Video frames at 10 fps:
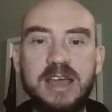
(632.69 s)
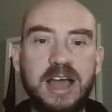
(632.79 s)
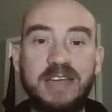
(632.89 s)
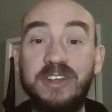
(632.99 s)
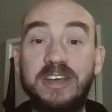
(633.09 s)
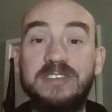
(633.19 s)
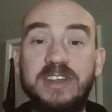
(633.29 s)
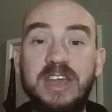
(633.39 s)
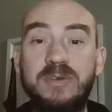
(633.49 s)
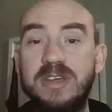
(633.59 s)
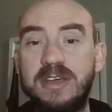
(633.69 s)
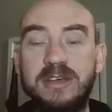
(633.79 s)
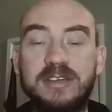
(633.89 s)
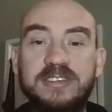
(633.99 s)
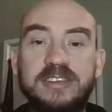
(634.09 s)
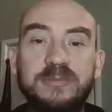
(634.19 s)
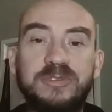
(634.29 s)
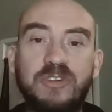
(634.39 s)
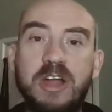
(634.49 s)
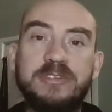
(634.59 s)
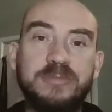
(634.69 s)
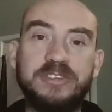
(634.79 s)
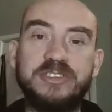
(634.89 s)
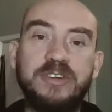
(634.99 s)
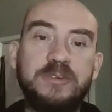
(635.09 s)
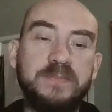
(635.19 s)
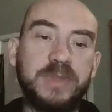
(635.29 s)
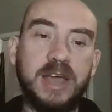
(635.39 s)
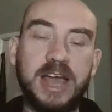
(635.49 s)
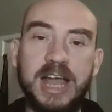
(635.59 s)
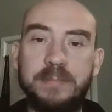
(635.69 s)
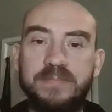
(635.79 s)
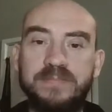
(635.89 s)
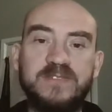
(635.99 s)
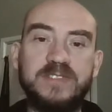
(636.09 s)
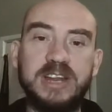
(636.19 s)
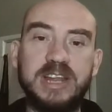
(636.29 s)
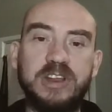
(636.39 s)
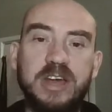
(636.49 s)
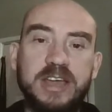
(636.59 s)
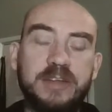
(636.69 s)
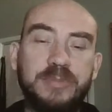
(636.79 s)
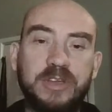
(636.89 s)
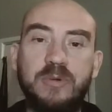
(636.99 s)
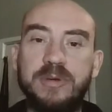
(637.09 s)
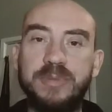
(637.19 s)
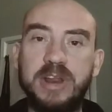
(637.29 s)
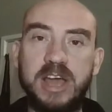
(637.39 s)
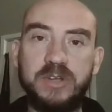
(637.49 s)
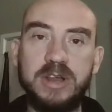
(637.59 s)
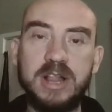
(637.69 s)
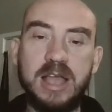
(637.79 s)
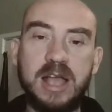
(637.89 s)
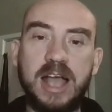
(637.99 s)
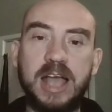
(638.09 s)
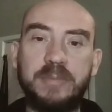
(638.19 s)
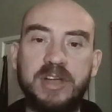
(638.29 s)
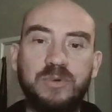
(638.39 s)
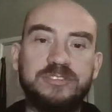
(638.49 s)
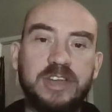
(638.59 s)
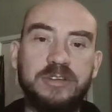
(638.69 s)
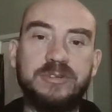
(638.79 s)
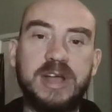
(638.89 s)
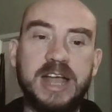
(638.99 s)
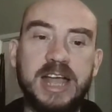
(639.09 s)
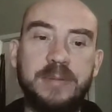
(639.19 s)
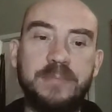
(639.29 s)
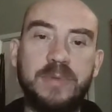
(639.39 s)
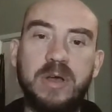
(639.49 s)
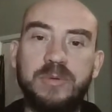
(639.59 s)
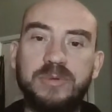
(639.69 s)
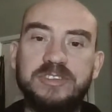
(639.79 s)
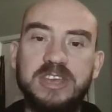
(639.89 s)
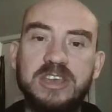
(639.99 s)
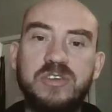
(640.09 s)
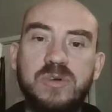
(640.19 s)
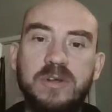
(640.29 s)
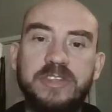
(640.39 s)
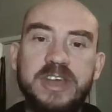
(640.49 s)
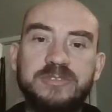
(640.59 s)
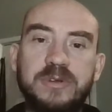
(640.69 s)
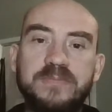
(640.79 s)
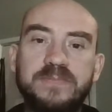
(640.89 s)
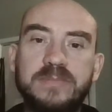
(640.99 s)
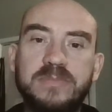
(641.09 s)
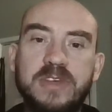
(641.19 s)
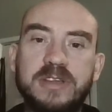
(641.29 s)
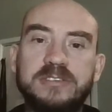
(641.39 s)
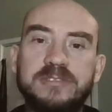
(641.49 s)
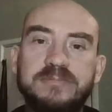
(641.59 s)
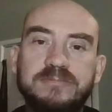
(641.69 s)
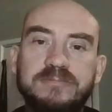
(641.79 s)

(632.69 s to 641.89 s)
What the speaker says: If you like this video, consider subscribing to my channel. Leave a like and a big comment below. And also, I will see you on the next one. Thanks.